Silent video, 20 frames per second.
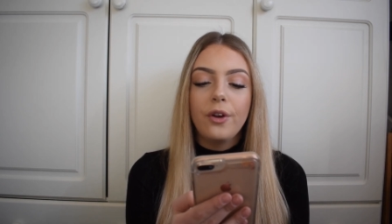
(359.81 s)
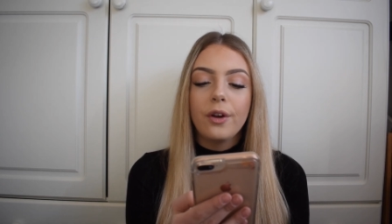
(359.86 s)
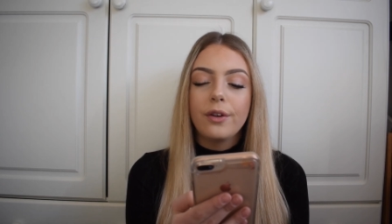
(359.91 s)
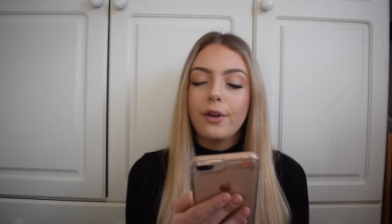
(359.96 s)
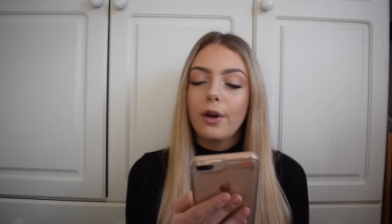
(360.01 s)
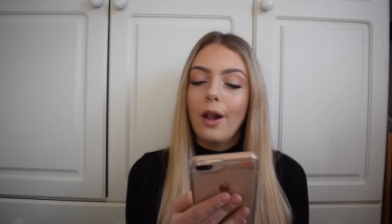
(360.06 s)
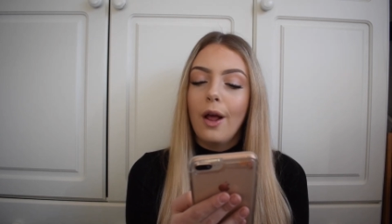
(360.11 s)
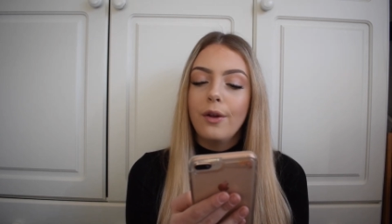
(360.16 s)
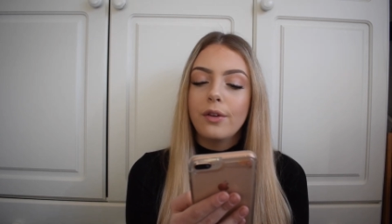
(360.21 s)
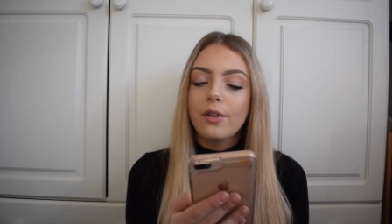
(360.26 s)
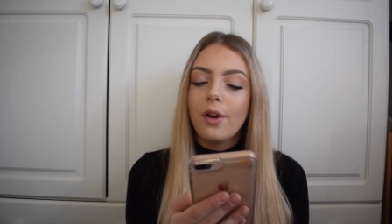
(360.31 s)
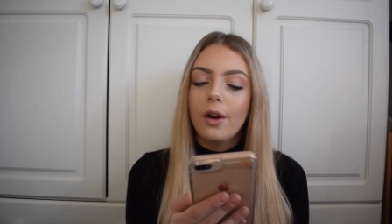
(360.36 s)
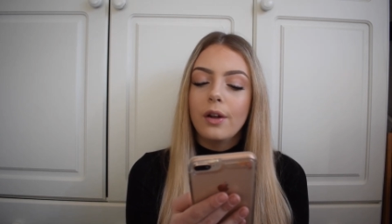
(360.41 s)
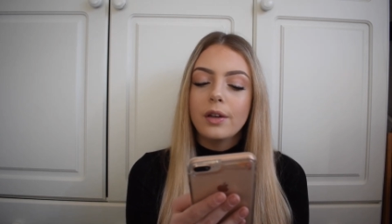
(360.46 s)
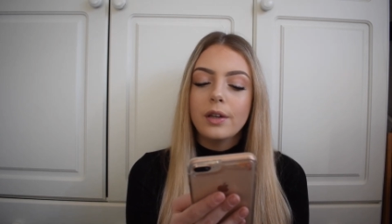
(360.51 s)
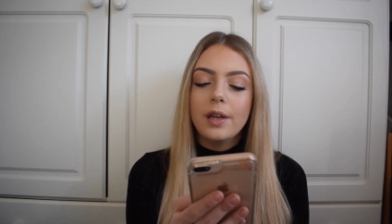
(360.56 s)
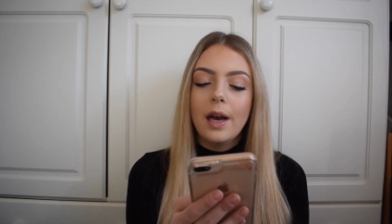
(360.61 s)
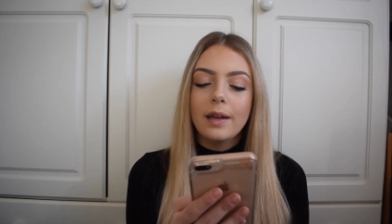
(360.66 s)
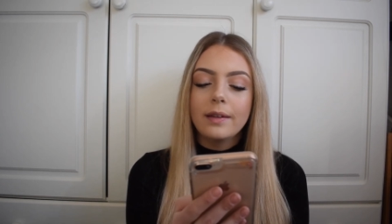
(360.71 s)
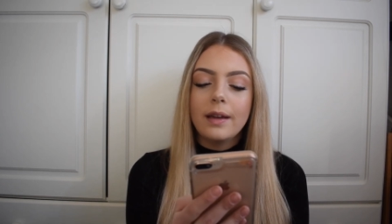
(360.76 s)
a close
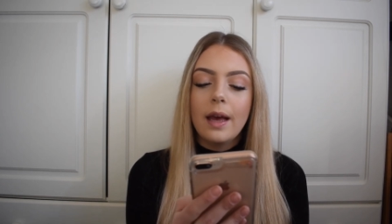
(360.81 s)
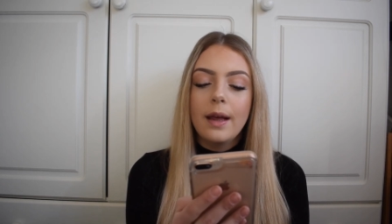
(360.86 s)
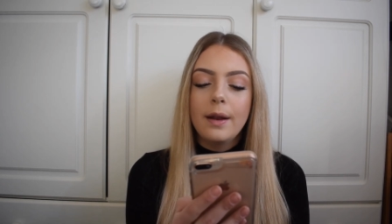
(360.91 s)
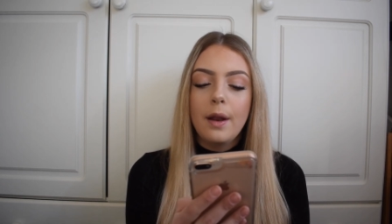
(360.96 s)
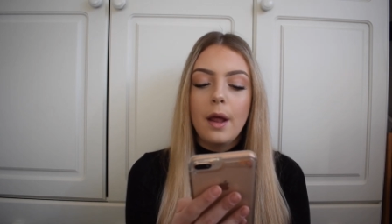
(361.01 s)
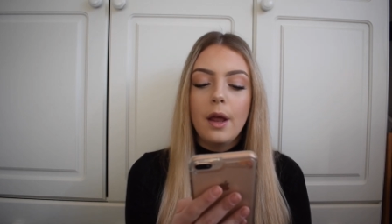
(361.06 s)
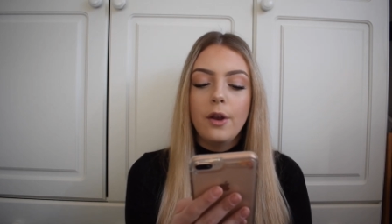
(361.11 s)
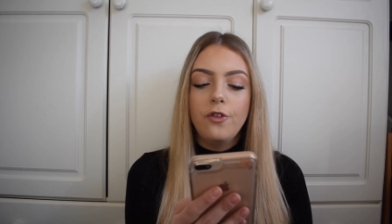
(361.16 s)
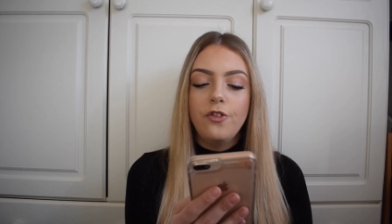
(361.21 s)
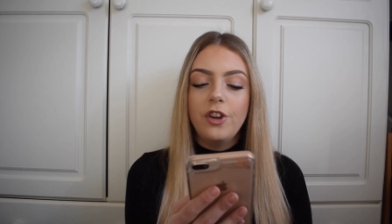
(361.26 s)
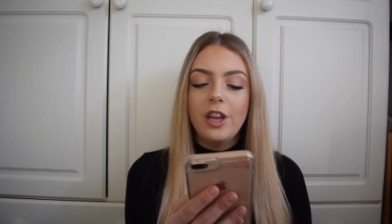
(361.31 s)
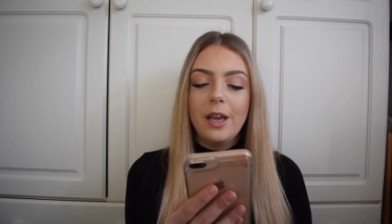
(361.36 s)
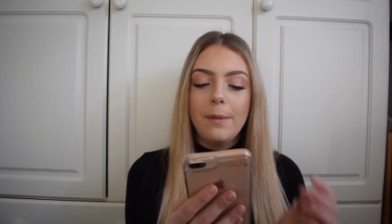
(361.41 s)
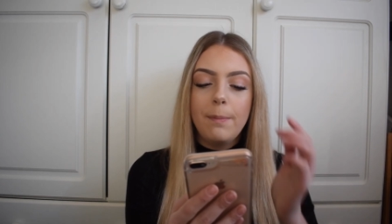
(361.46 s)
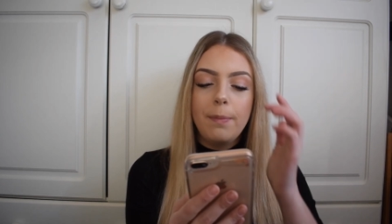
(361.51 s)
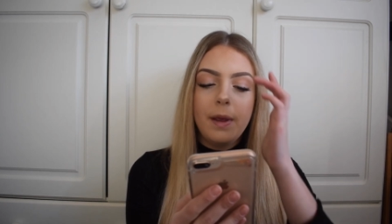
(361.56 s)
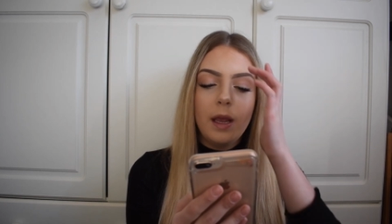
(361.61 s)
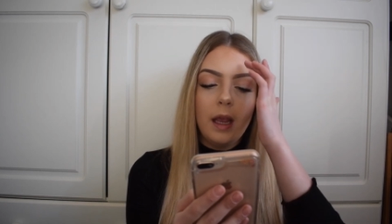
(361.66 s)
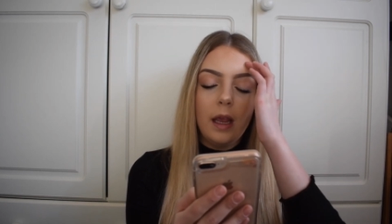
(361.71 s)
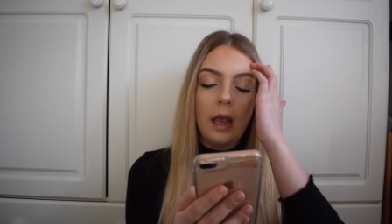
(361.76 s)
contact and a
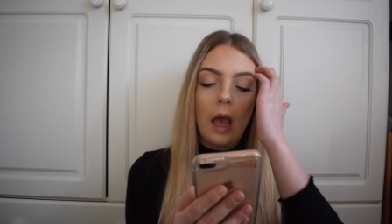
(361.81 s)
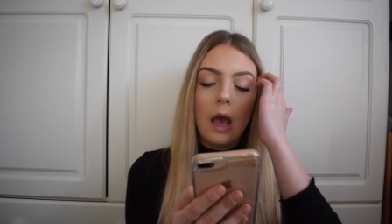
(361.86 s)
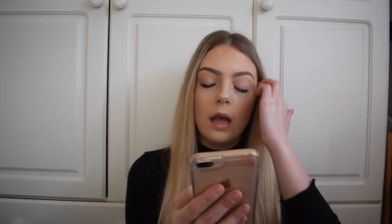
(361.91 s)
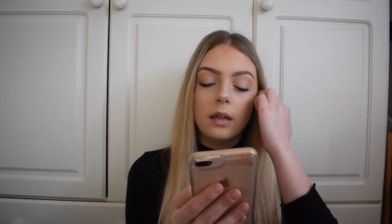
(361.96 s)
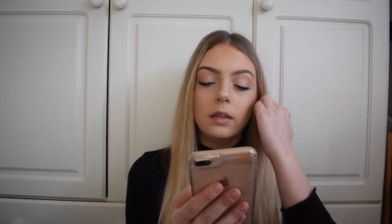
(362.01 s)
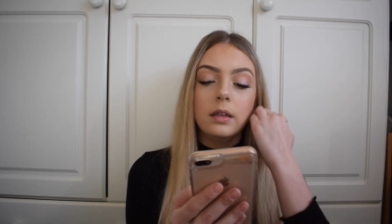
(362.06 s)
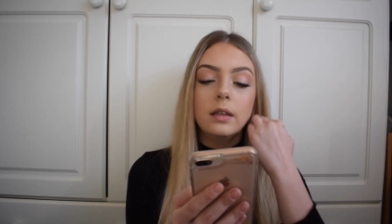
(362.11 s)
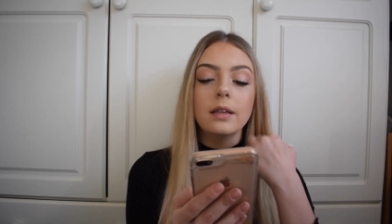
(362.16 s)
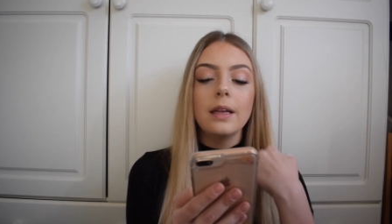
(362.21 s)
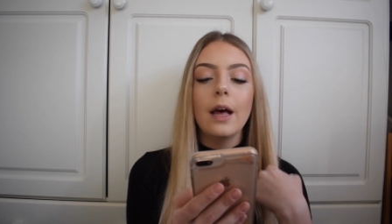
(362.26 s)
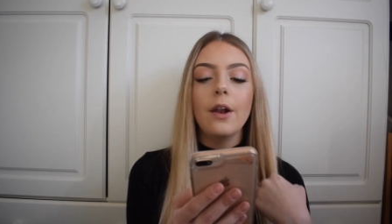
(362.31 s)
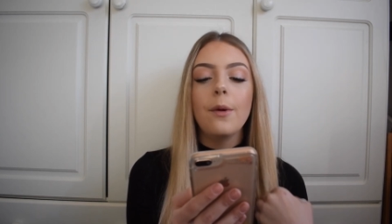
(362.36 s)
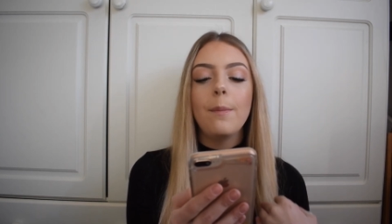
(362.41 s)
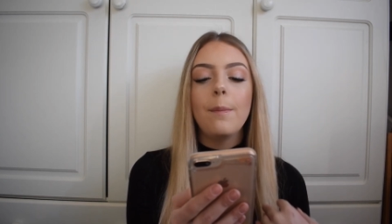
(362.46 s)
GP saddle